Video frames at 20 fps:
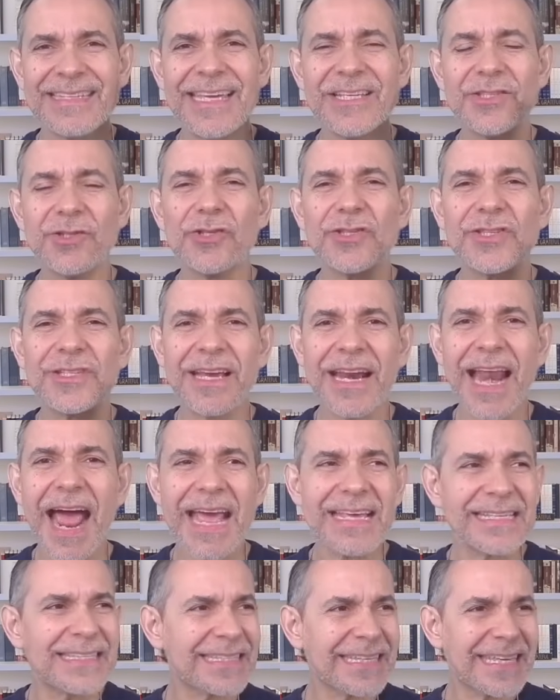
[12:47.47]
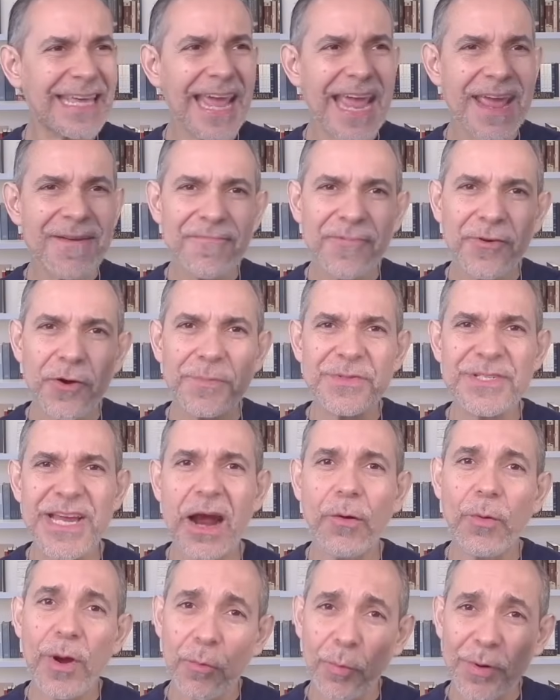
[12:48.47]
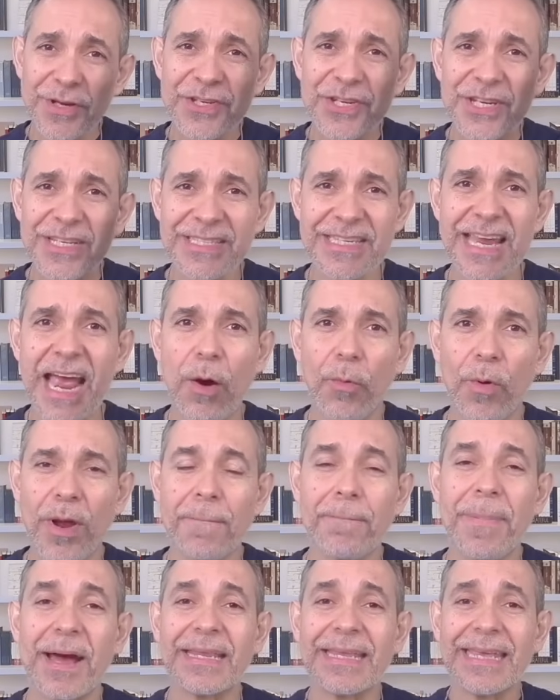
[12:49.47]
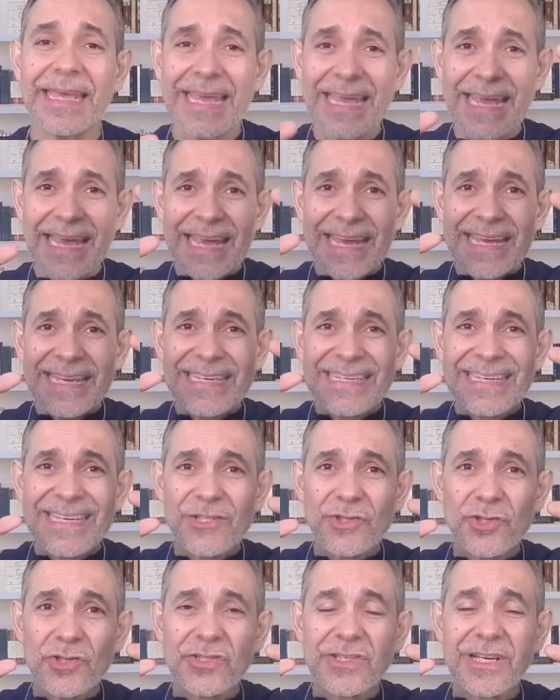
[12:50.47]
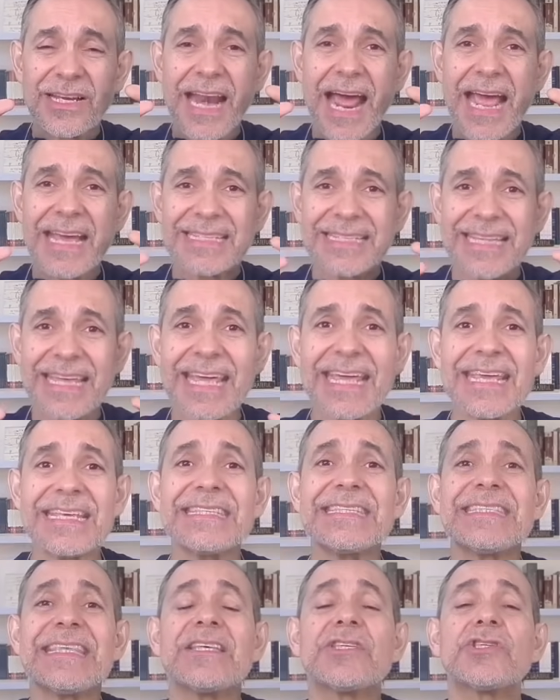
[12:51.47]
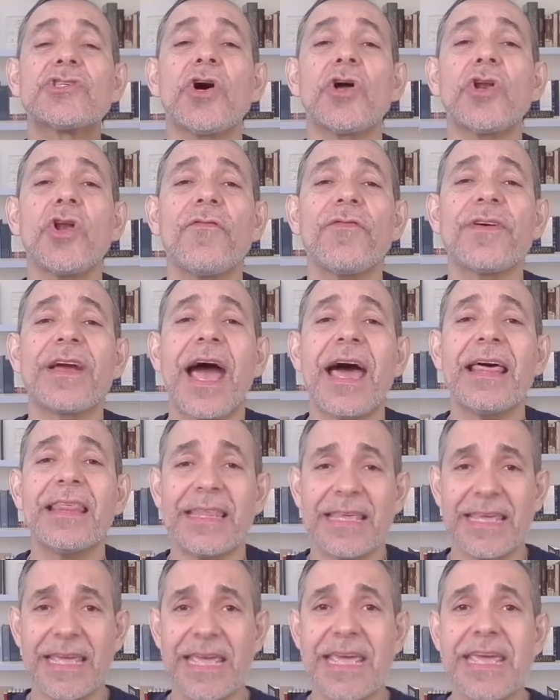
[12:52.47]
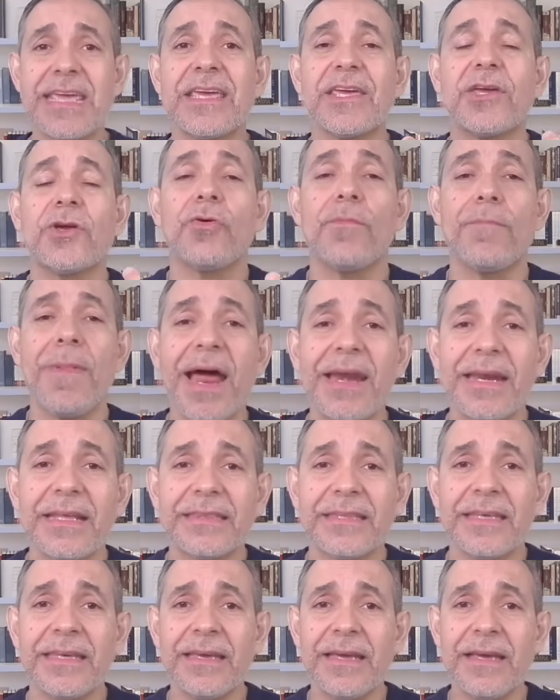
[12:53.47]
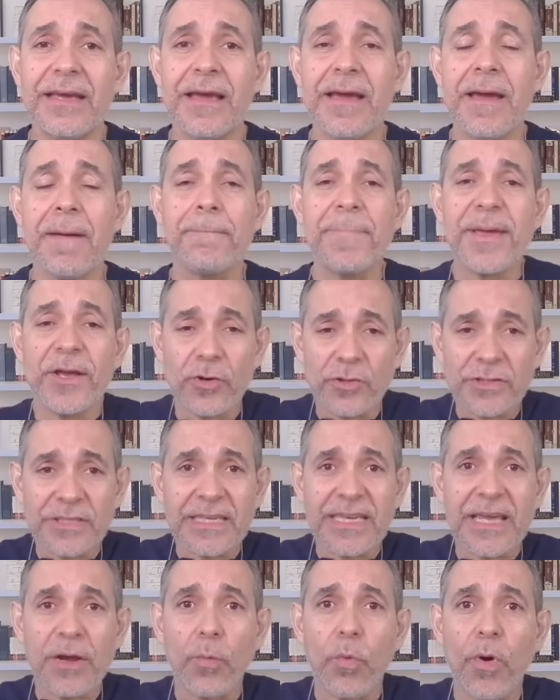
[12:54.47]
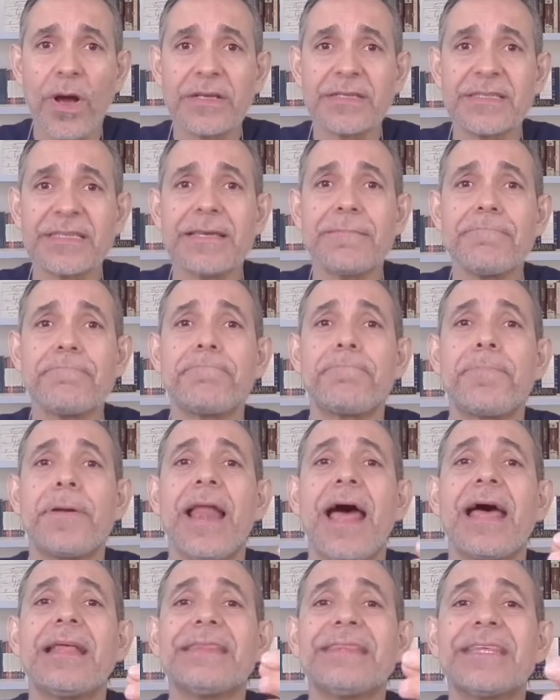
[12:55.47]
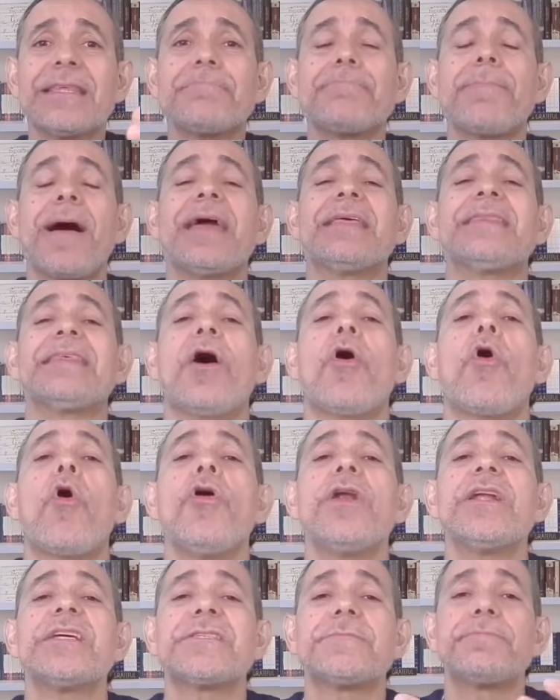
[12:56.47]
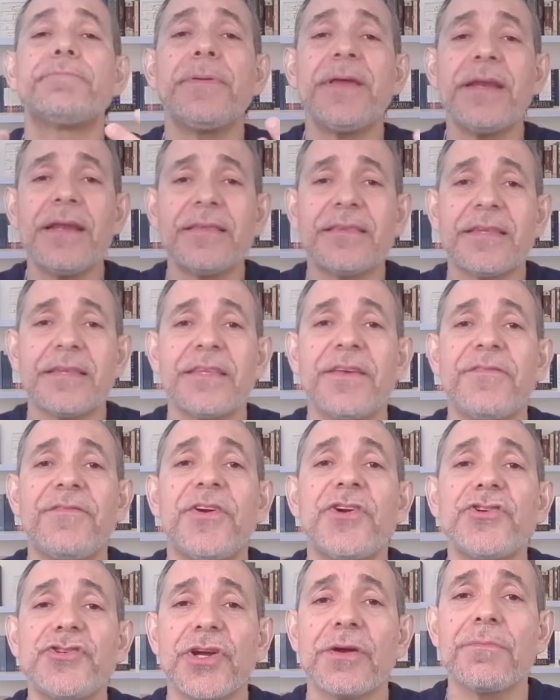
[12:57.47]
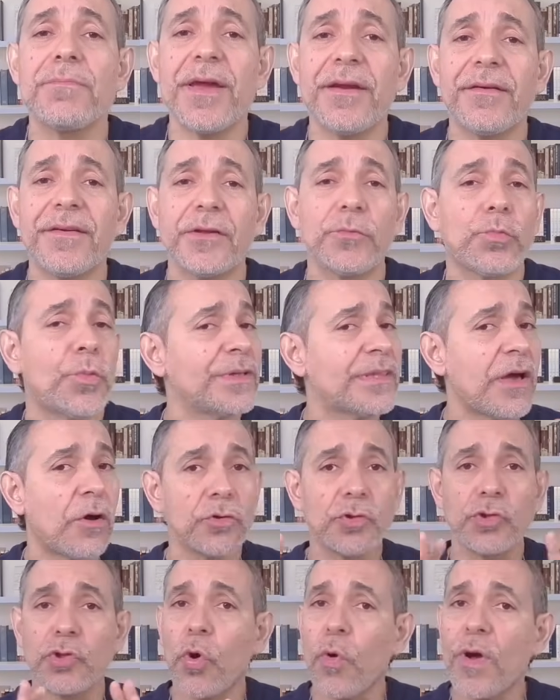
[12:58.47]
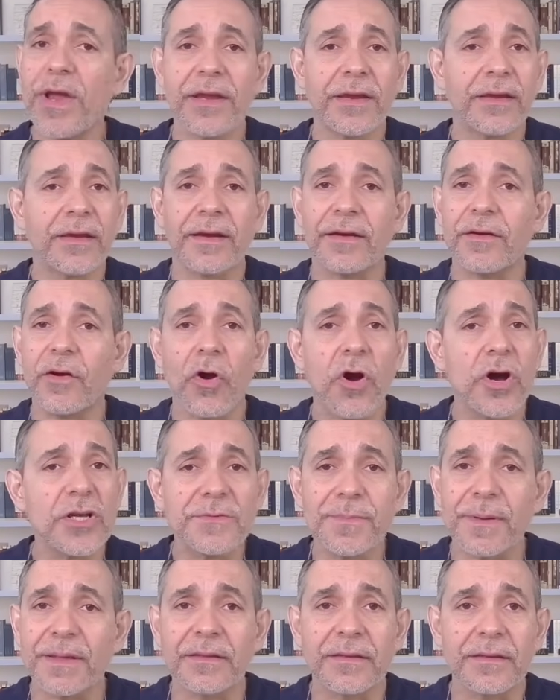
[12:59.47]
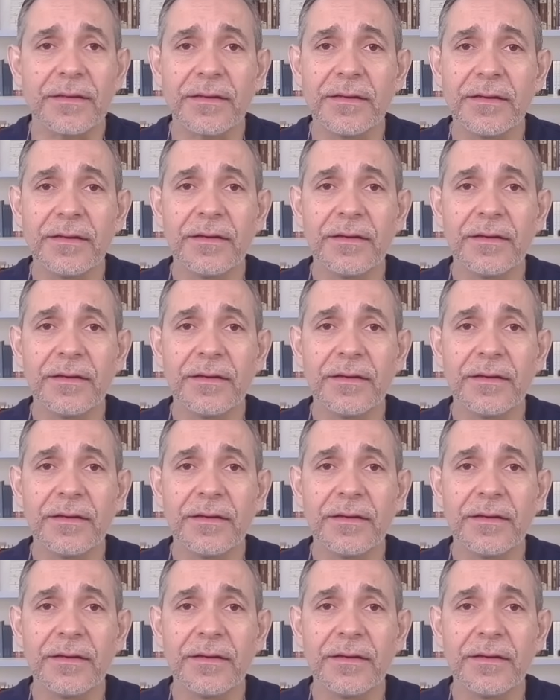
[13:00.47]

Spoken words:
Jesus Christ came from Yahweh, which is Yahweh, but Jesus Christ is the Son of God in humanity because he was implanted by the Holy Spirit in the Virgin Mary without knowing her husband.